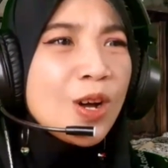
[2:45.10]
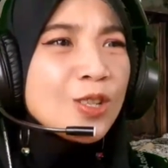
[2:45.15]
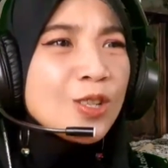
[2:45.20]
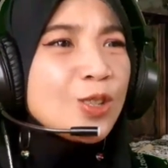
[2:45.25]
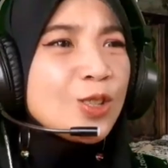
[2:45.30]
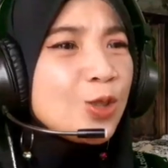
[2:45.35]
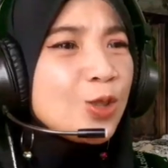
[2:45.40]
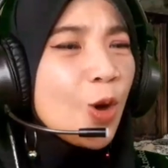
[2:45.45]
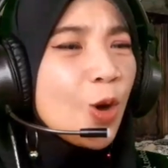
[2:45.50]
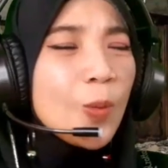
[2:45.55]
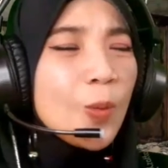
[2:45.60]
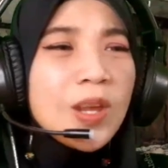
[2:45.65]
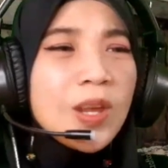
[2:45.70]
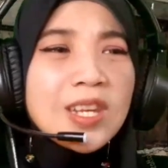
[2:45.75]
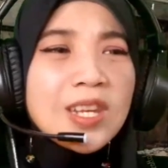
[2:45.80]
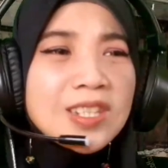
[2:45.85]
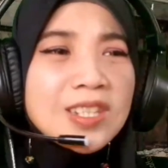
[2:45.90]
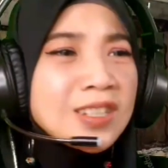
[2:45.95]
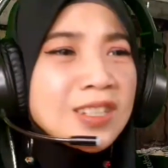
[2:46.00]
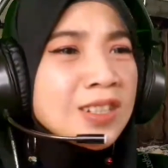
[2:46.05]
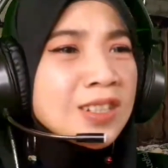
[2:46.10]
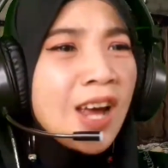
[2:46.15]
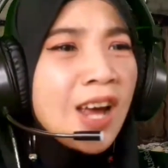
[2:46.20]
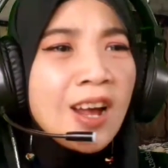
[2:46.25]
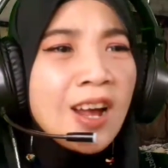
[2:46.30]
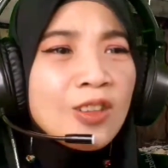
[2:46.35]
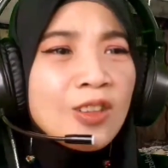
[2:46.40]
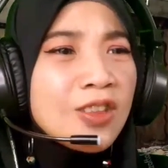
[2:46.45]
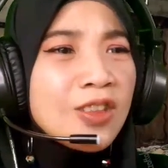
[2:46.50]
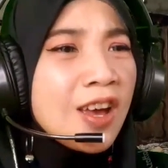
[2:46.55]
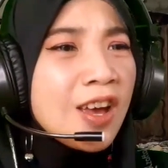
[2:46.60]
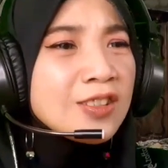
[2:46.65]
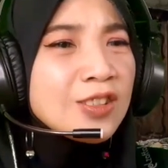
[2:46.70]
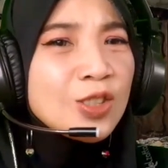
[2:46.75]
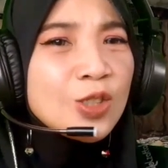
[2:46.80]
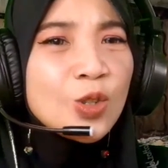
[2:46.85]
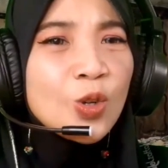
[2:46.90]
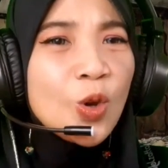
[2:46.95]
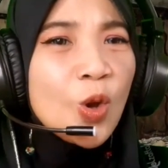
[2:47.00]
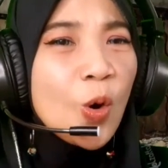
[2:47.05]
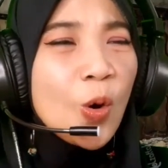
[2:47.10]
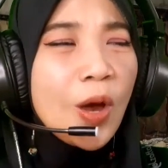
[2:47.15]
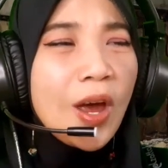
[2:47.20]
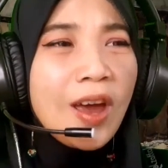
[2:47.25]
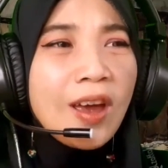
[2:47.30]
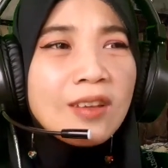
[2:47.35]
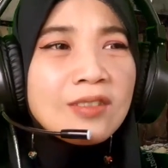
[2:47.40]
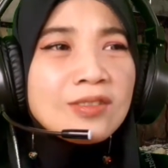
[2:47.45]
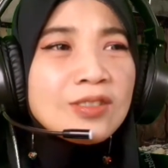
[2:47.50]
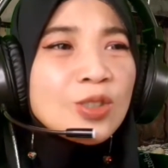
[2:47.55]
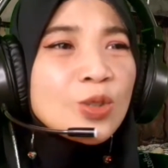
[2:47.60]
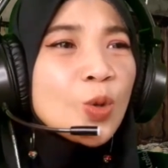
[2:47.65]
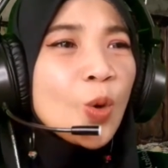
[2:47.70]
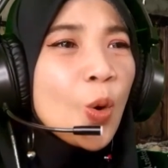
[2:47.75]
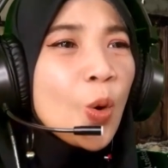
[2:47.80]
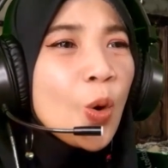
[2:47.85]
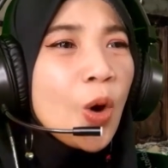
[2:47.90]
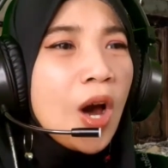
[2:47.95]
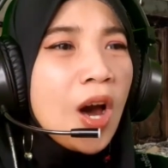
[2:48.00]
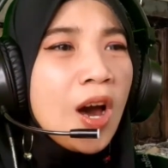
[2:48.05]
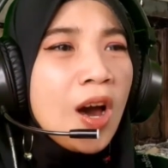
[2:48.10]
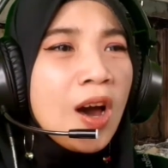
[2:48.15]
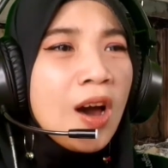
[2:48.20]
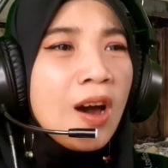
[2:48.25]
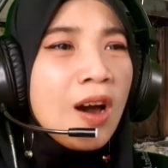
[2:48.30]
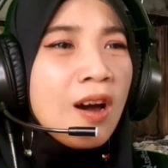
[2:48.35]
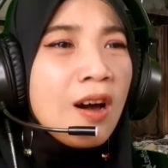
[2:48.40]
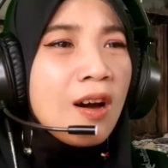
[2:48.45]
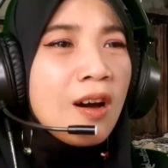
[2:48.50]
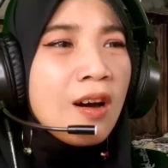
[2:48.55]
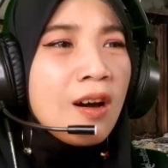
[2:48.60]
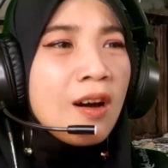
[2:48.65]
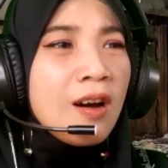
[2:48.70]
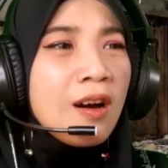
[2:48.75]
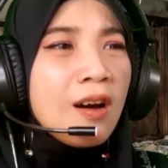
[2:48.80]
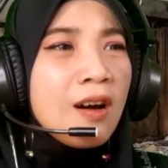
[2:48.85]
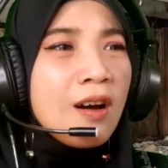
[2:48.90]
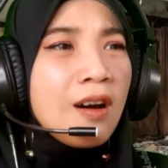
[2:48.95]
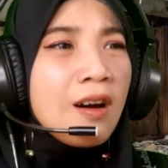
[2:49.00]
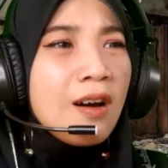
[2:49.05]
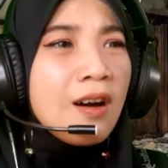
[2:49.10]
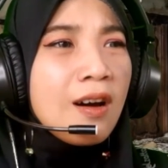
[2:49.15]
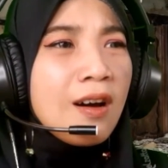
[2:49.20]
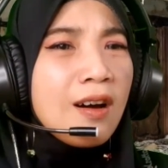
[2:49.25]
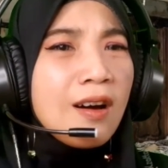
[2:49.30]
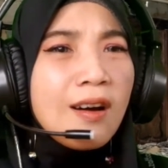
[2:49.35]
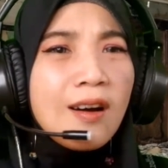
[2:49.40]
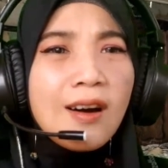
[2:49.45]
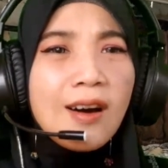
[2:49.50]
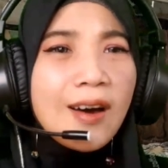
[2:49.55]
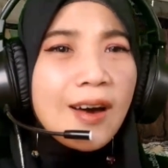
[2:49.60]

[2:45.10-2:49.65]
So many style dance, you know, and so all